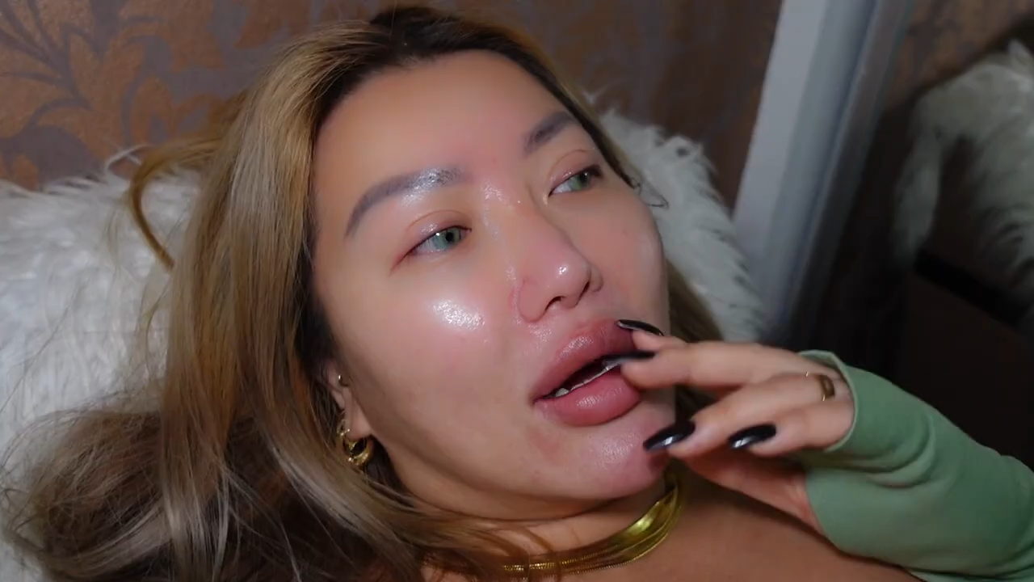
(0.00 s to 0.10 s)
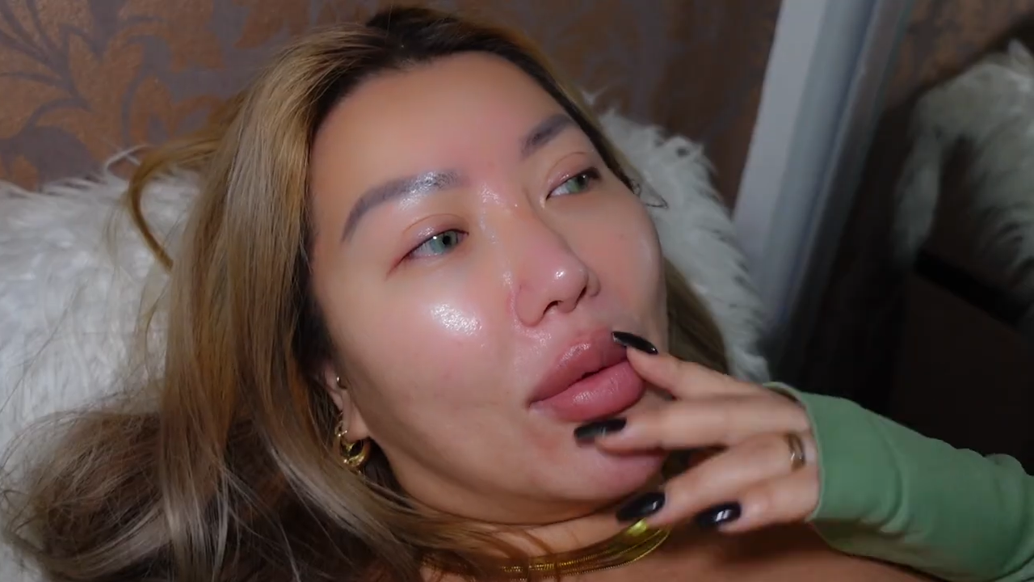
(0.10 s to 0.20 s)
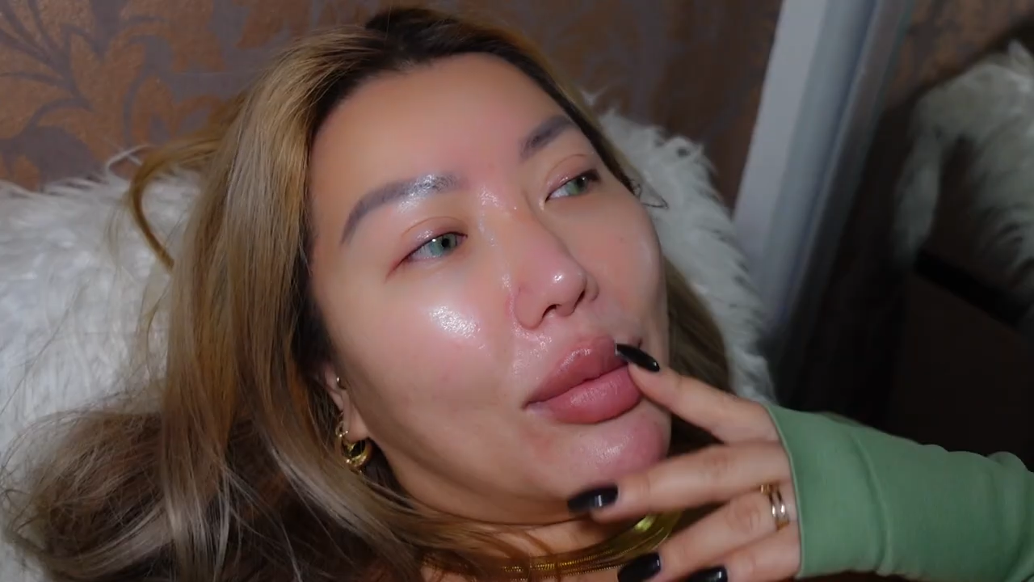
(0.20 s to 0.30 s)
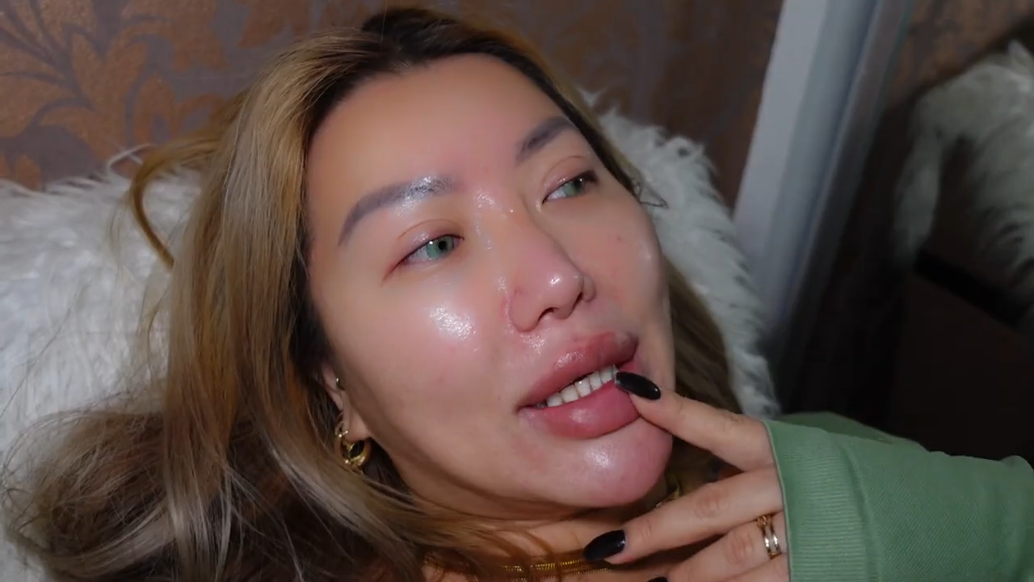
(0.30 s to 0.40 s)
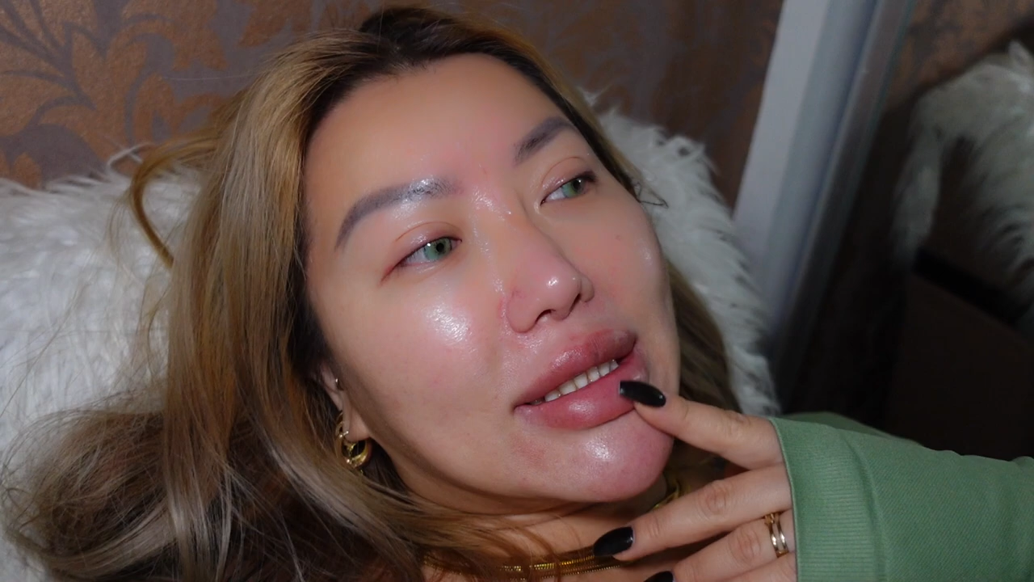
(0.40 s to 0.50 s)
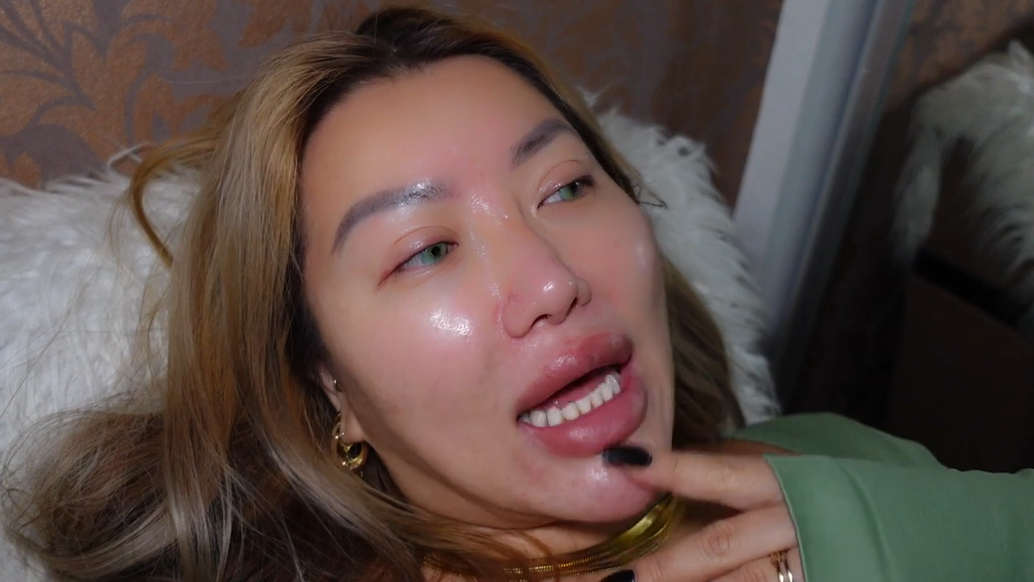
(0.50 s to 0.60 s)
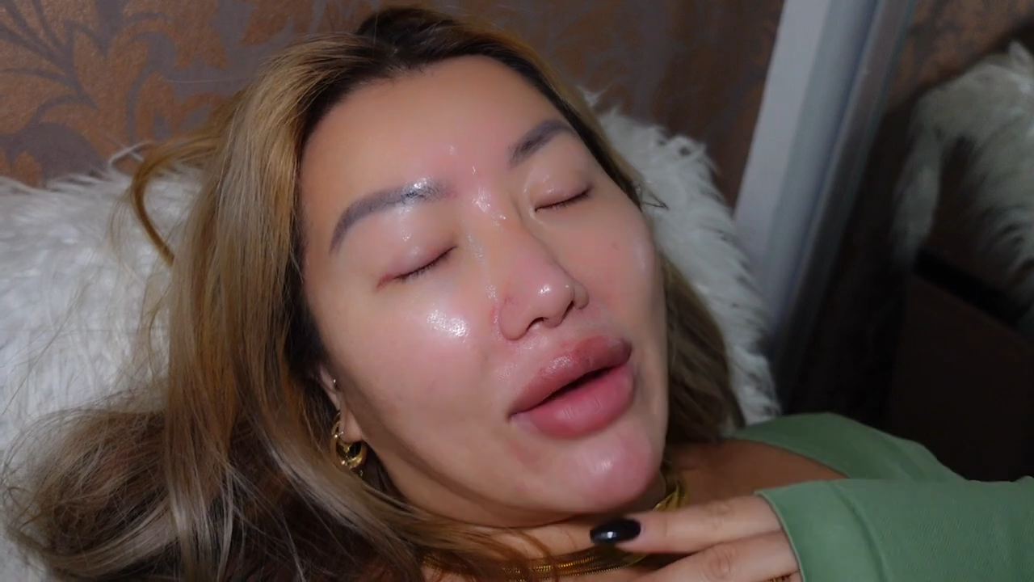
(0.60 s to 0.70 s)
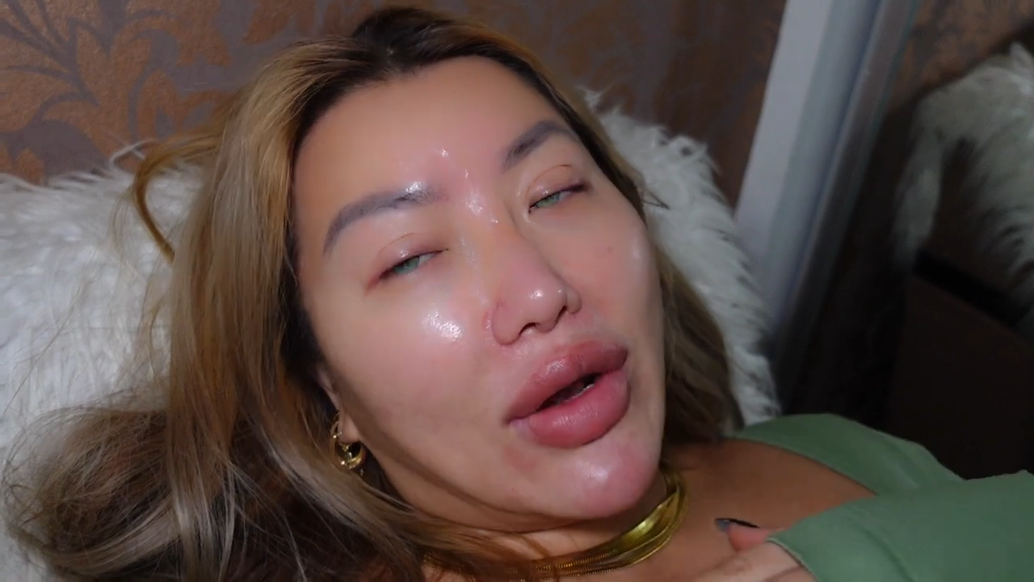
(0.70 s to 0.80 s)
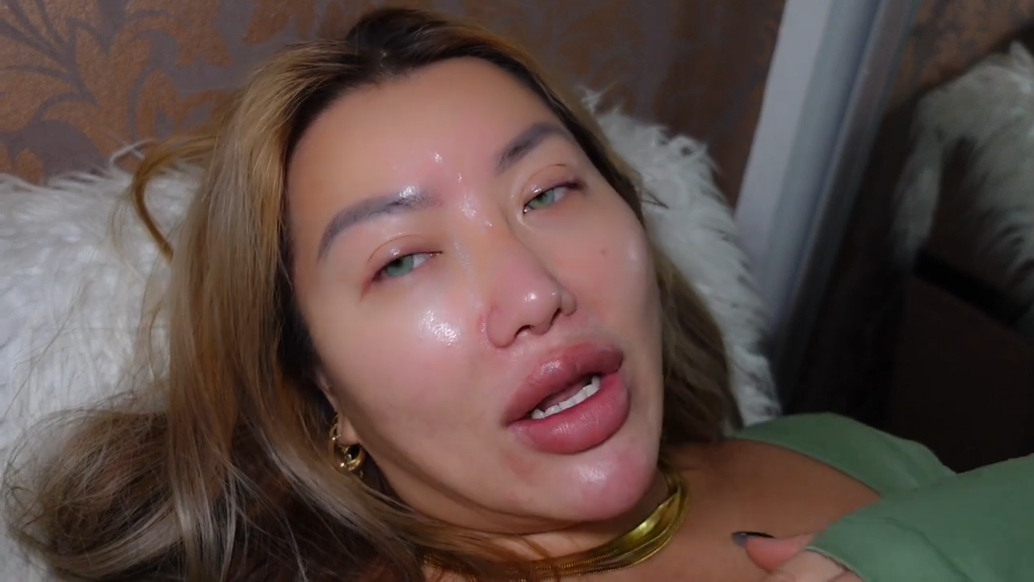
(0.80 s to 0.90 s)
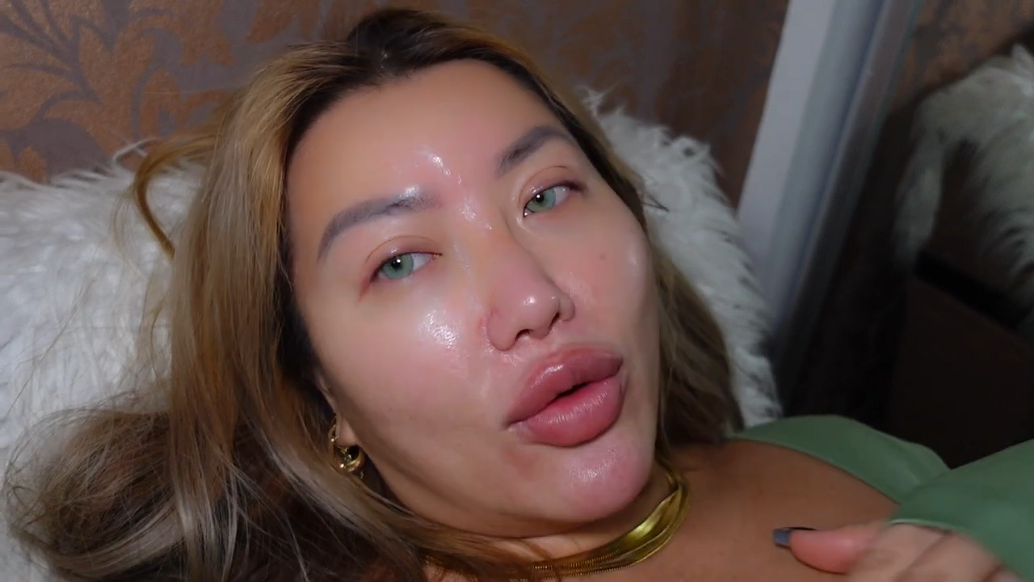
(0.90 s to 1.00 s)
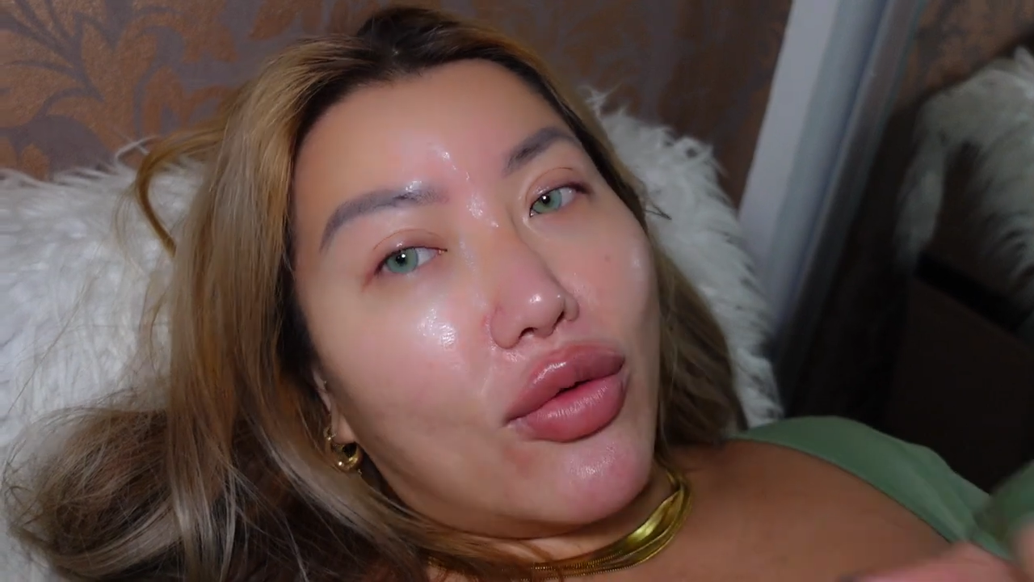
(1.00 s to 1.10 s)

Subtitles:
Can't wait to have a little